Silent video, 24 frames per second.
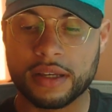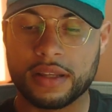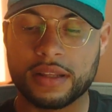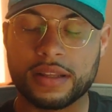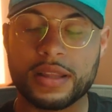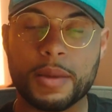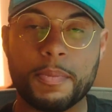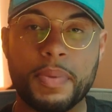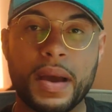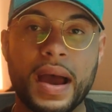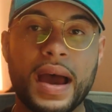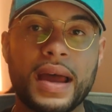
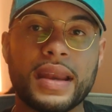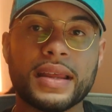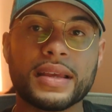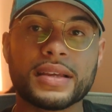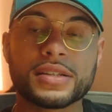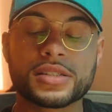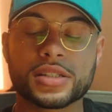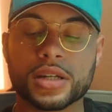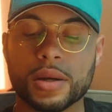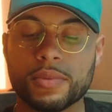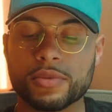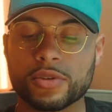The padding
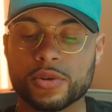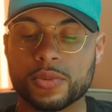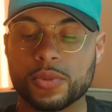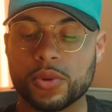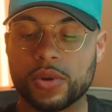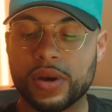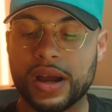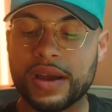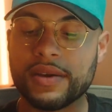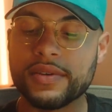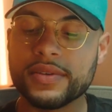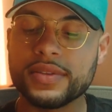is
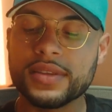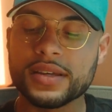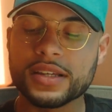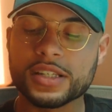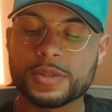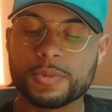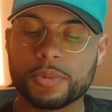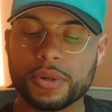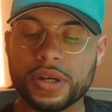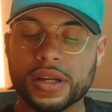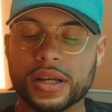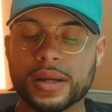comfortable. Everything is
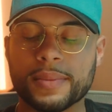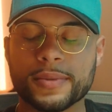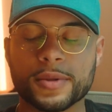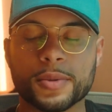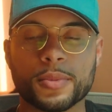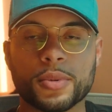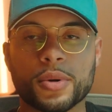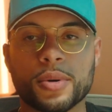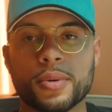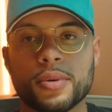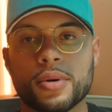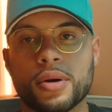pretty
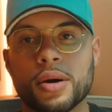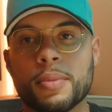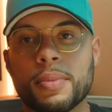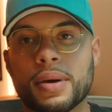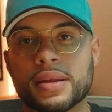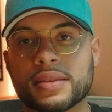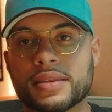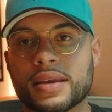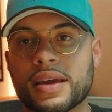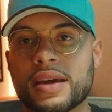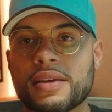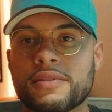comfortable
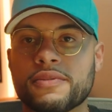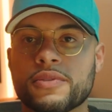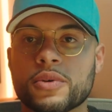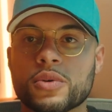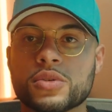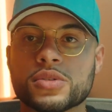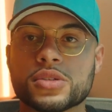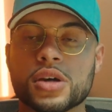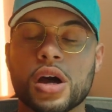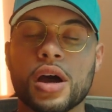about the headphones.